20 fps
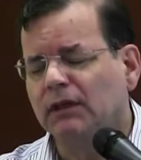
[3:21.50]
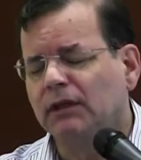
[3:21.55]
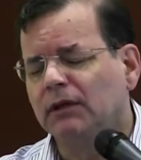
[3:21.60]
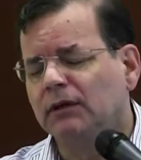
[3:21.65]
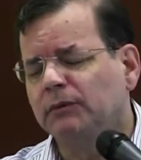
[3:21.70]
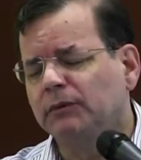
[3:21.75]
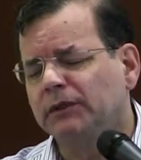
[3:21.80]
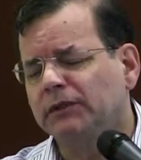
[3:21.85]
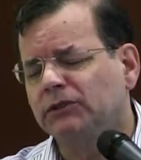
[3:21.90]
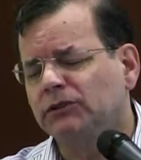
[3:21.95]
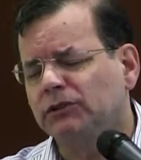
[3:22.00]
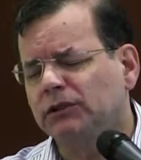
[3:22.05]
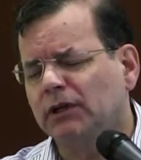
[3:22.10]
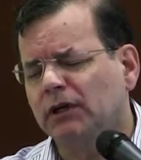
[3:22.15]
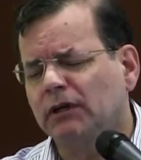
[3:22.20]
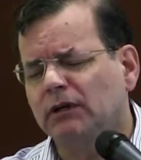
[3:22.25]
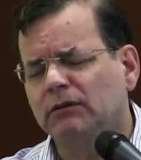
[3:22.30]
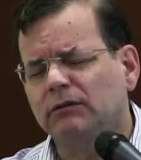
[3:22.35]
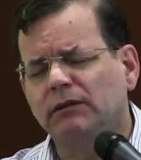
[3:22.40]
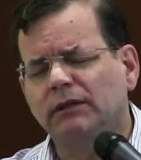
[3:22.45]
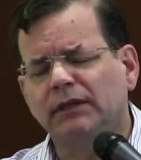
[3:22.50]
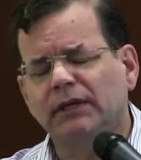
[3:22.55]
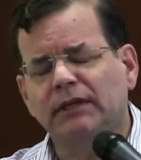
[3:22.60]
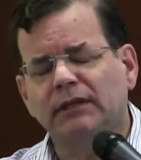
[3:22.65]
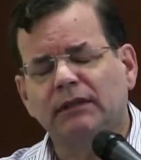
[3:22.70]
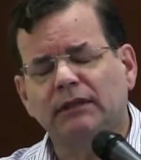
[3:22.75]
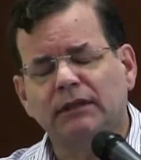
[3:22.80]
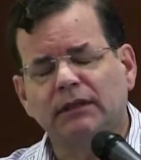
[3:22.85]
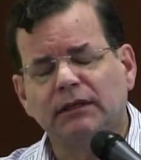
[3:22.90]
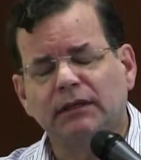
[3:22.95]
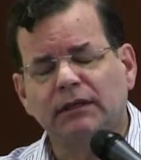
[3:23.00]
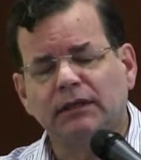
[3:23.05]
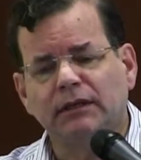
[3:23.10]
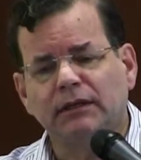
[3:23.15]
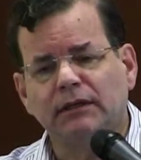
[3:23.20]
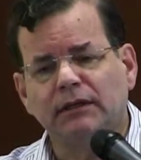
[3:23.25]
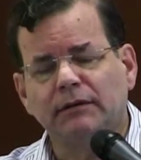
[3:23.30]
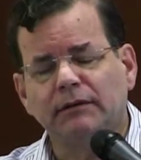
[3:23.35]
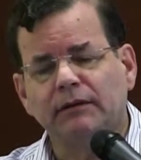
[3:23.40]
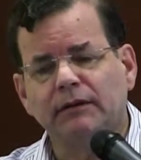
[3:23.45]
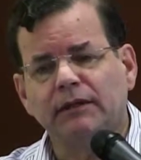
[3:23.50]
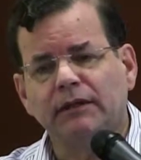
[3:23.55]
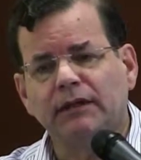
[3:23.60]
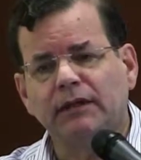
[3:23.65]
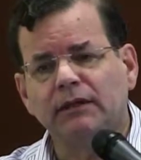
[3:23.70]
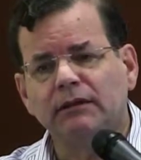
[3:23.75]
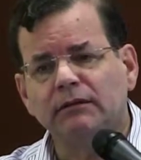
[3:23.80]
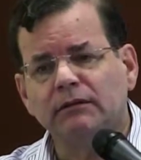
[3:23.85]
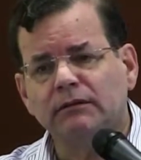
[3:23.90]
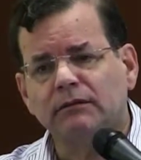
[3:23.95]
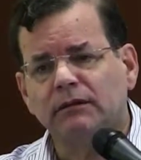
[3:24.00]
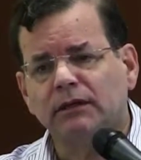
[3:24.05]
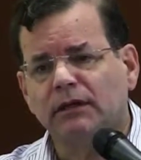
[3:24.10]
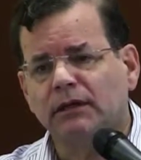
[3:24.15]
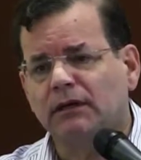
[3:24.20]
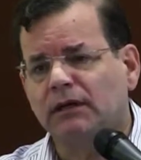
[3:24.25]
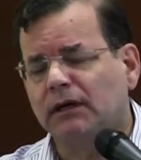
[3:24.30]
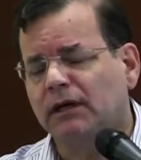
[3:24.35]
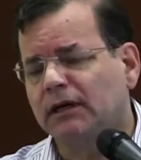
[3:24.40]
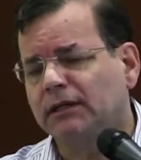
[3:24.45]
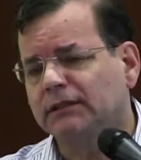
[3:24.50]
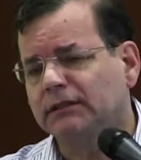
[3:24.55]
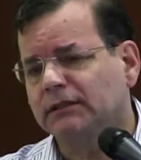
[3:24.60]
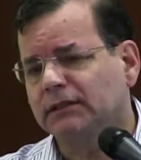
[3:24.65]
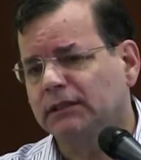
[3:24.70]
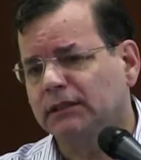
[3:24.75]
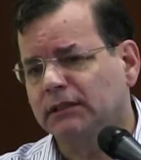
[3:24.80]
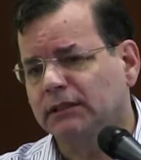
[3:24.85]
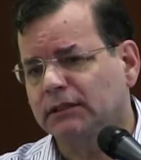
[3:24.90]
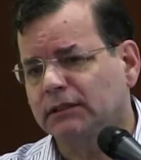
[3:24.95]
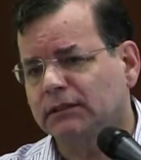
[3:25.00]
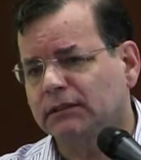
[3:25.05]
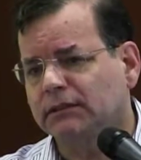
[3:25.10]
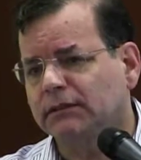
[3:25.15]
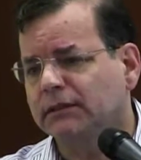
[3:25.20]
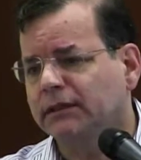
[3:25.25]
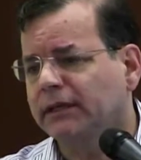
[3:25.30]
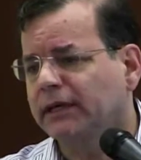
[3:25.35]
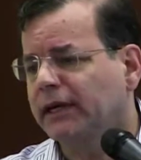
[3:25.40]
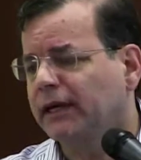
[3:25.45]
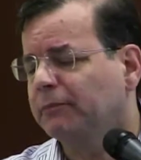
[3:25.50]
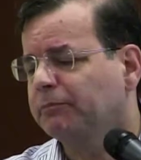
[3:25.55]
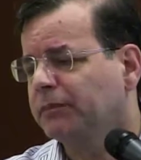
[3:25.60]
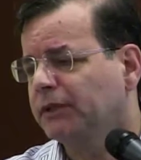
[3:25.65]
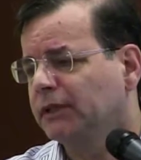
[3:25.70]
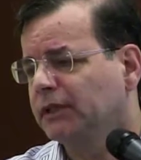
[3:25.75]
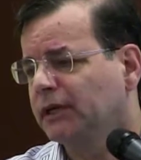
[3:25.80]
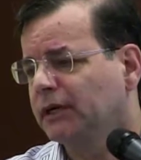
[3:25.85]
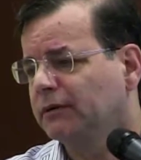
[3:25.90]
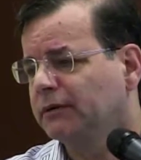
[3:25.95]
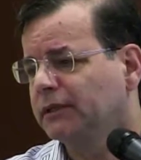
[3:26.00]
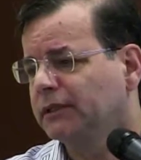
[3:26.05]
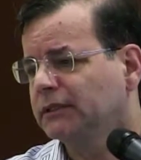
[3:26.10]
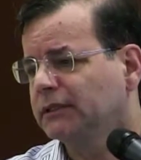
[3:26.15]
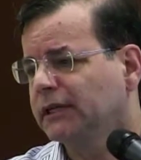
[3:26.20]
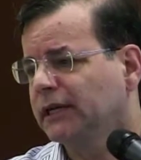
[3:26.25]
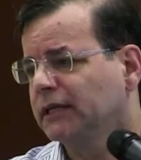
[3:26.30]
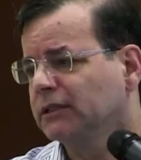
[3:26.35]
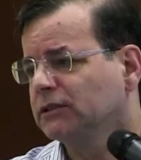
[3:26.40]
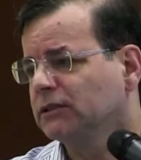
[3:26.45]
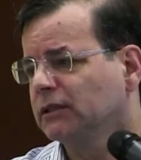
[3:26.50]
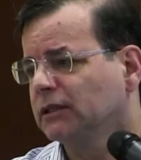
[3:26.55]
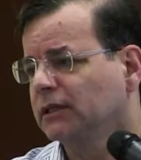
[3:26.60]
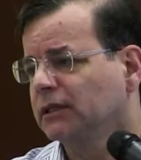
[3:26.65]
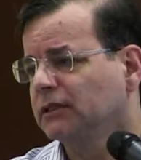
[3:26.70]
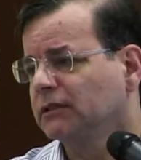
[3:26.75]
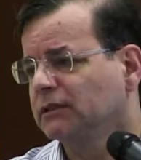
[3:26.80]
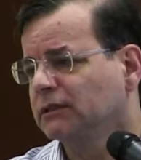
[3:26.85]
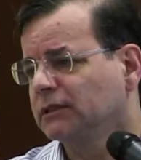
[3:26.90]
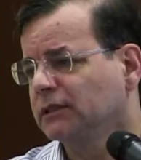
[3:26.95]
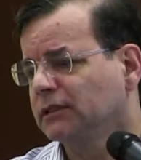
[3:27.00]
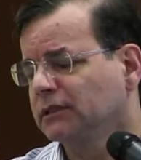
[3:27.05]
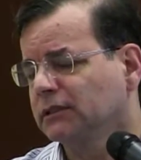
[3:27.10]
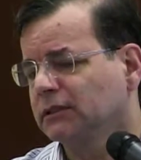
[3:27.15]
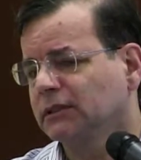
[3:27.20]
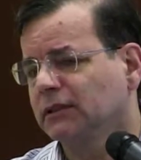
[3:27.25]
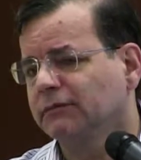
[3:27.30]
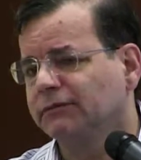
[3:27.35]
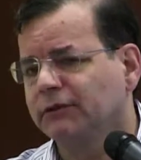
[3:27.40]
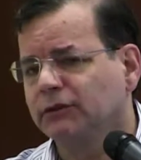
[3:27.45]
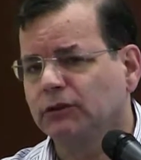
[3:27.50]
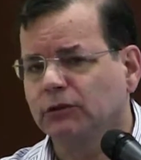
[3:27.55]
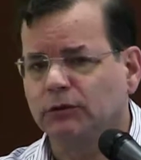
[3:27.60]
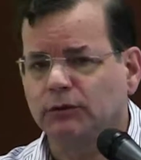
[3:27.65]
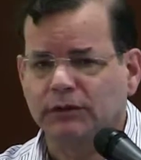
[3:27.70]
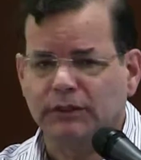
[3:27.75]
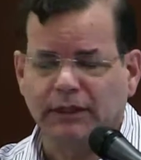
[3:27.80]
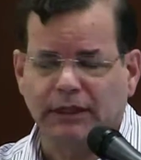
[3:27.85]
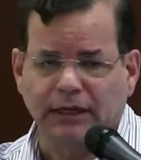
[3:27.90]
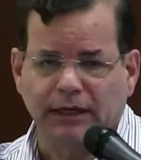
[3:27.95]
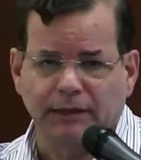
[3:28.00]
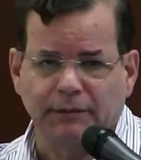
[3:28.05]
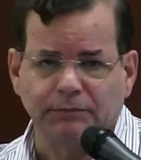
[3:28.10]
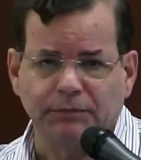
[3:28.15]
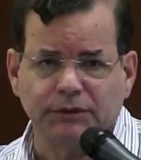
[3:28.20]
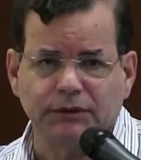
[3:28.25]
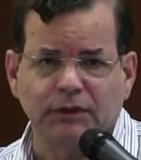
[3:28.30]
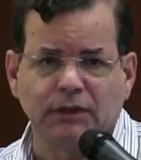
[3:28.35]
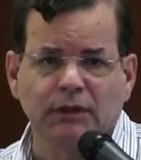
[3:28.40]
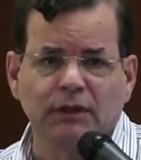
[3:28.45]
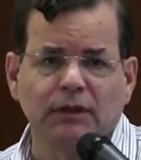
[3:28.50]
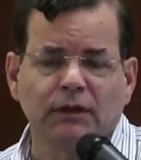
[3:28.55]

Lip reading: which showed that the intraosseous capillaries actually consist of two types.